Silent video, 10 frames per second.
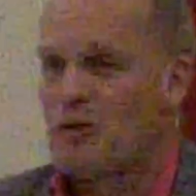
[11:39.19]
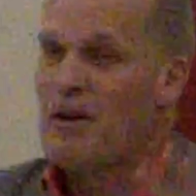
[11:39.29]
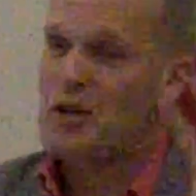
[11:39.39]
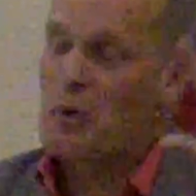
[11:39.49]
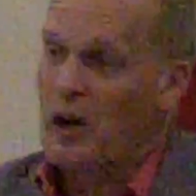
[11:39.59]

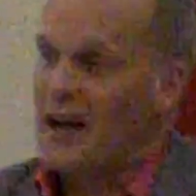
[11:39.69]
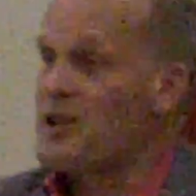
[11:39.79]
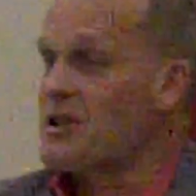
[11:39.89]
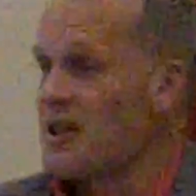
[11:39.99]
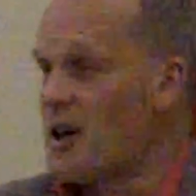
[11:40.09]
You're much more
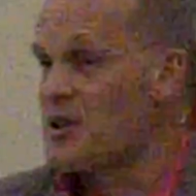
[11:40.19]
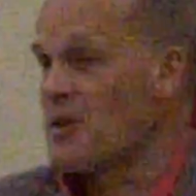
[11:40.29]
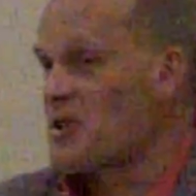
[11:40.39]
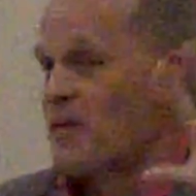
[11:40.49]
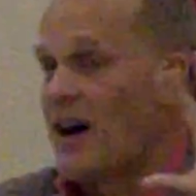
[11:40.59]
likely to see
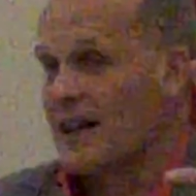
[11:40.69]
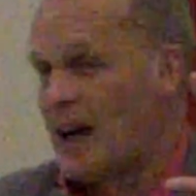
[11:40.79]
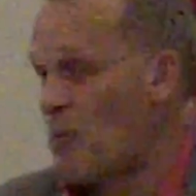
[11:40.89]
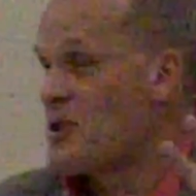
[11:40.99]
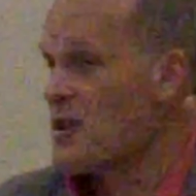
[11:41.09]
those in the
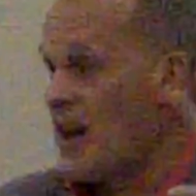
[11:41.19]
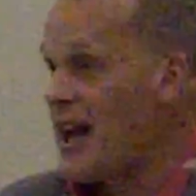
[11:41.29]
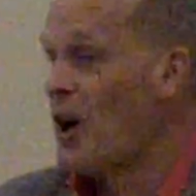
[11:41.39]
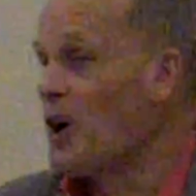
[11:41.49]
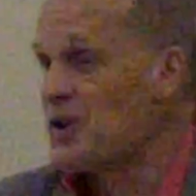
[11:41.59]
Sparkland, which is
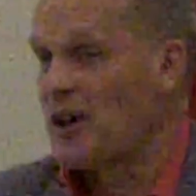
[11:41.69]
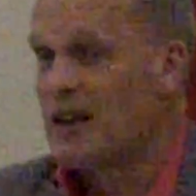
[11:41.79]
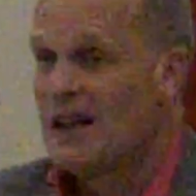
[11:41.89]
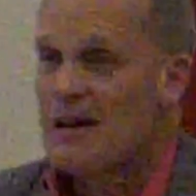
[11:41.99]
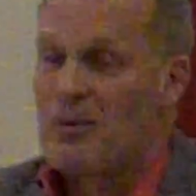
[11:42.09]

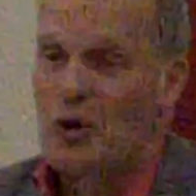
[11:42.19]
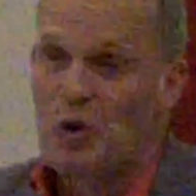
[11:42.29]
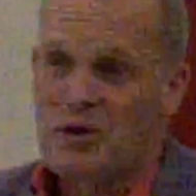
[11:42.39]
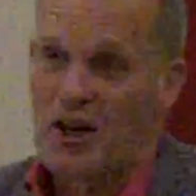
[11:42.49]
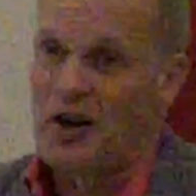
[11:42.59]
hotter,
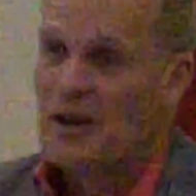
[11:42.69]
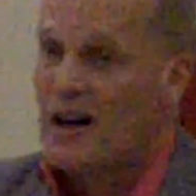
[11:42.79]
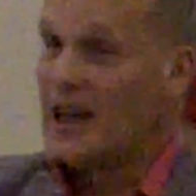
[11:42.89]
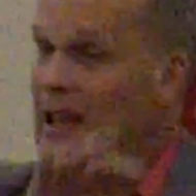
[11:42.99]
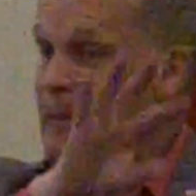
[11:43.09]
but also
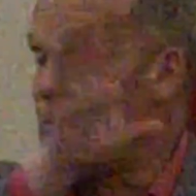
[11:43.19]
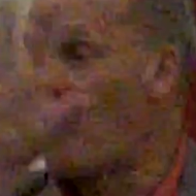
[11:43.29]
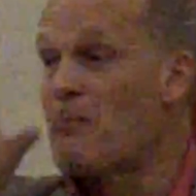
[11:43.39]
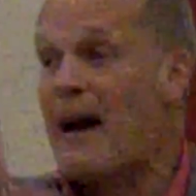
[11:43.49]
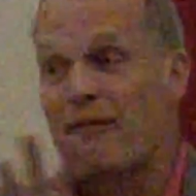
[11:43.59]
a
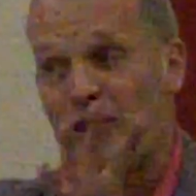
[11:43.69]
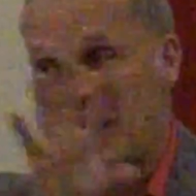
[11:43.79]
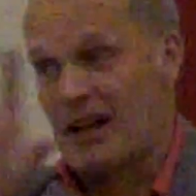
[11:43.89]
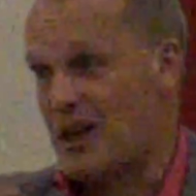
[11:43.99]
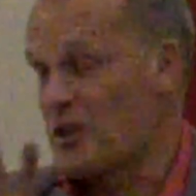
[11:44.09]

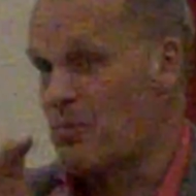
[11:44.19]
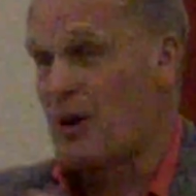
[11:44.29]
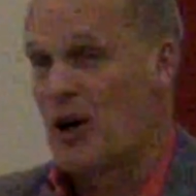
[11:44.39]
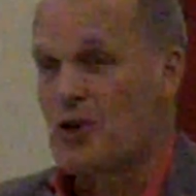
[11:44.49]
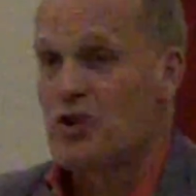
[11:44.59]
maverick in its
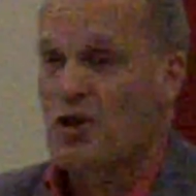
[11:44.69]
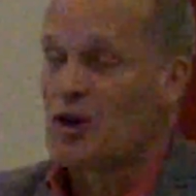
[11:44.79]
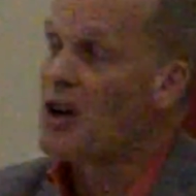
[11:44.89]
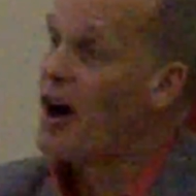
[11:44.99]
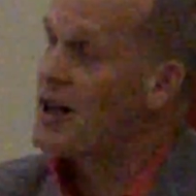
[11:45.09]
approach. You
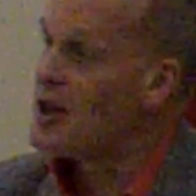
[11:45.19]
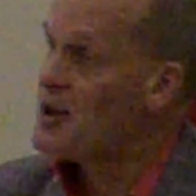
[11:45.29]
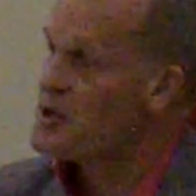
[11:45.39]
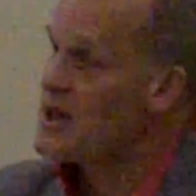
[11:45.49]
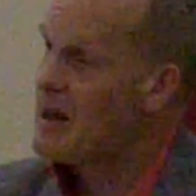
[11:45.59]
could
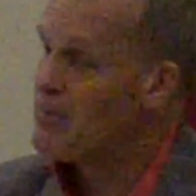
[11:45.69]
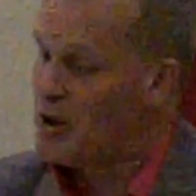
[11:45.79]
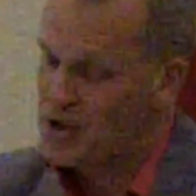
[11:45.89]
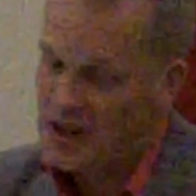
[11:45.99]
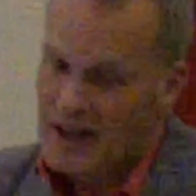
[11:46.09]
argue that
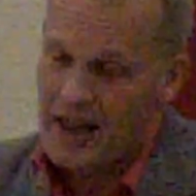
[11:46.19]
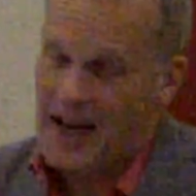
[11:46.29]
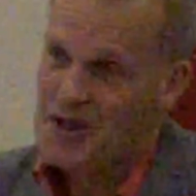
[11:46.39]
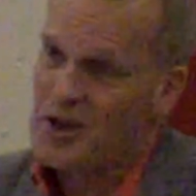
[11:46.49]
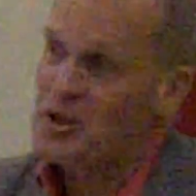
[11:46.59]
Stellenbosch
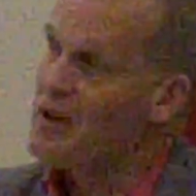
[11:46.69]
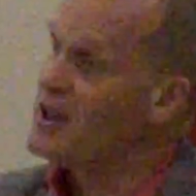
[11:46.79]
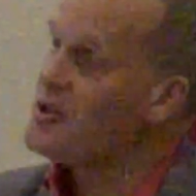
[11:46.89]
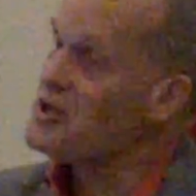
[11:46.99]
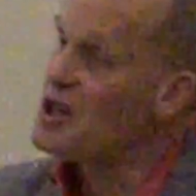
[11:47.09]
is the
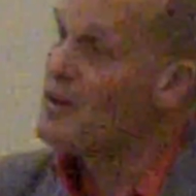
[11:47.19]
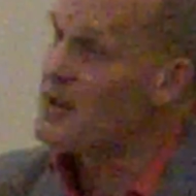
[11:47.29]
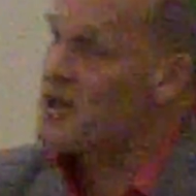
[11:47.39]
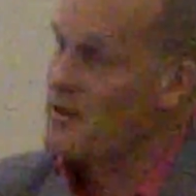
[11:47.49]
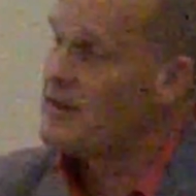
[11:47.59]
sort of
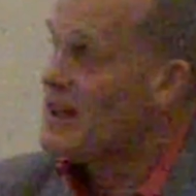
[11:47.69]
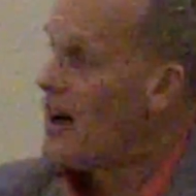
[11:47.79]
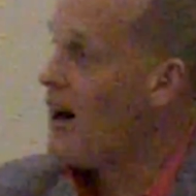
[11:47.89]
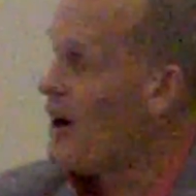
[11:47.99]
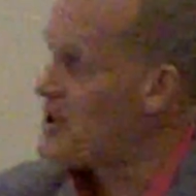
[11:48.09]
conservative
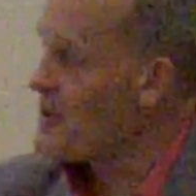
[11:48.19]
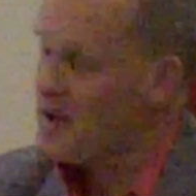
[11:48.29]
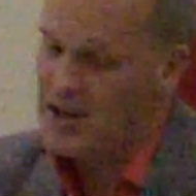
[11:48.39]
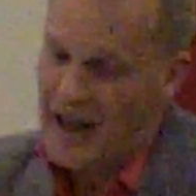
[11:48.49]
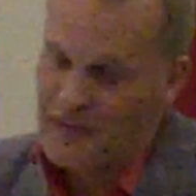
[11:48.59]
part
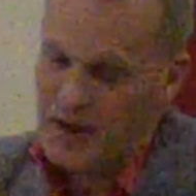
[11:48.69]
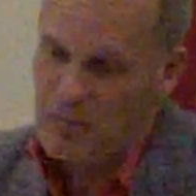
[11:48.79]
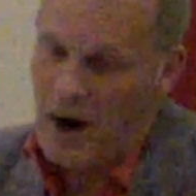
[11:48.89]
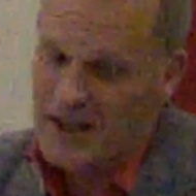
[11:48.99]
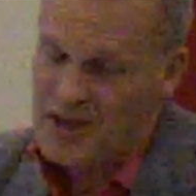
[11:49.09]
of the South
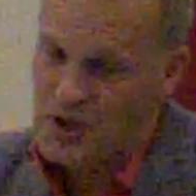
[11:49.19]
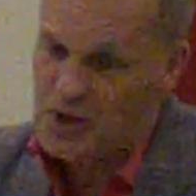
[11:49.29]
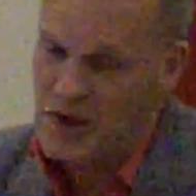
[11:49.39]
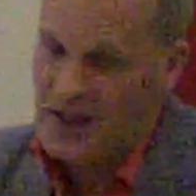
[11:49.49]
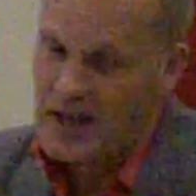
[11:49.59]
African wine
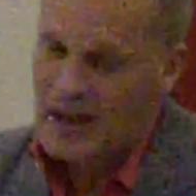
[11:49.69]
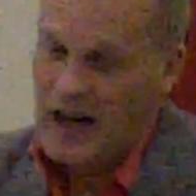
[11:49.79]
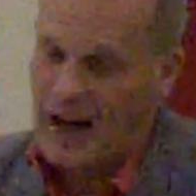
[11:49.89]
industry,